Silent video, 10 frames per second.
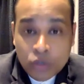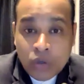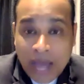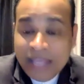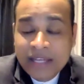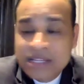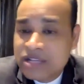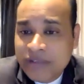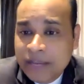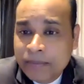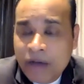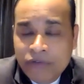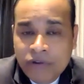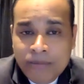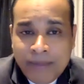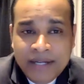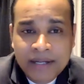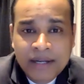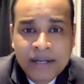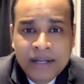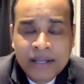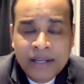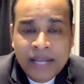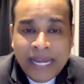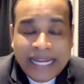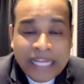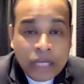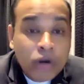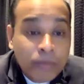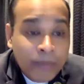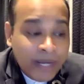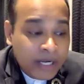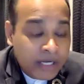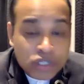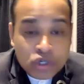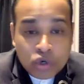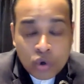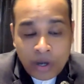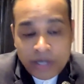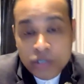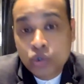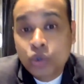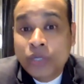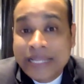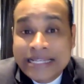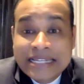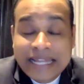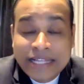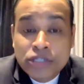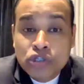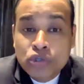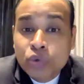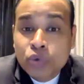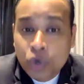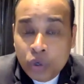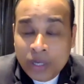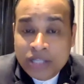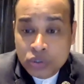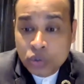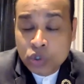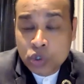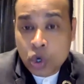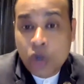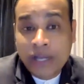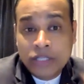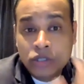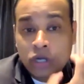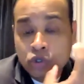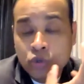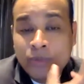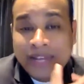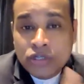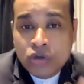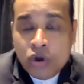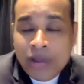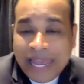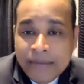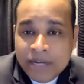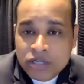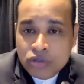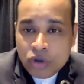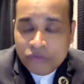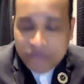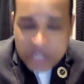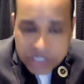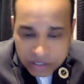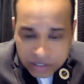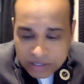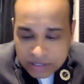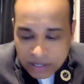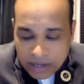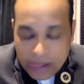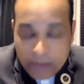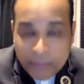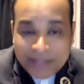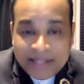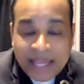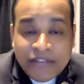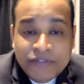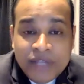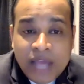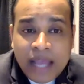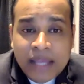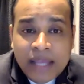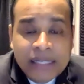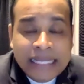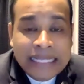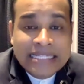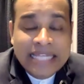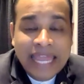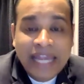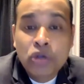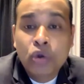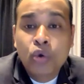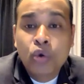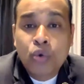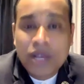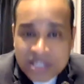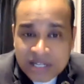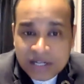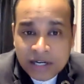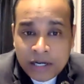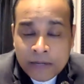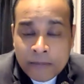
Iron is a very powerful metal. It cannot be destroyed so easily. It's so good, it's so strong, it's got so many strong elements, strong features. But then if the iron is getting rusted,